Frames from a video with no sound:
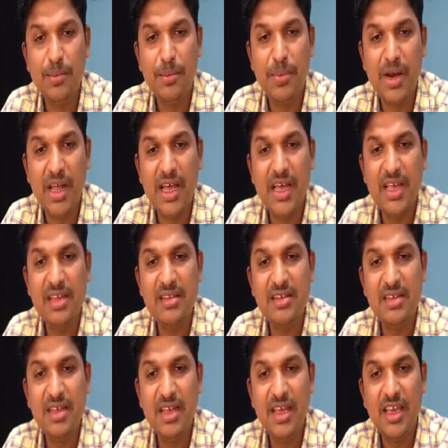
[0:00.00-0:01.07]

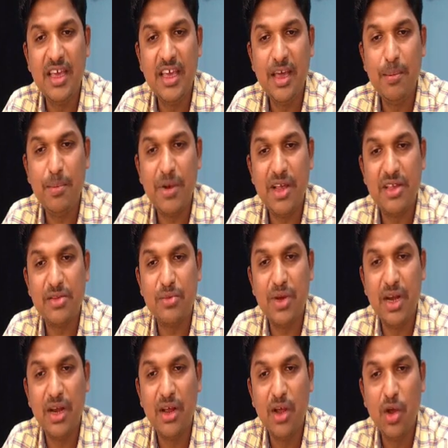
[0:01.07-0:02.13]
plus k plus 1.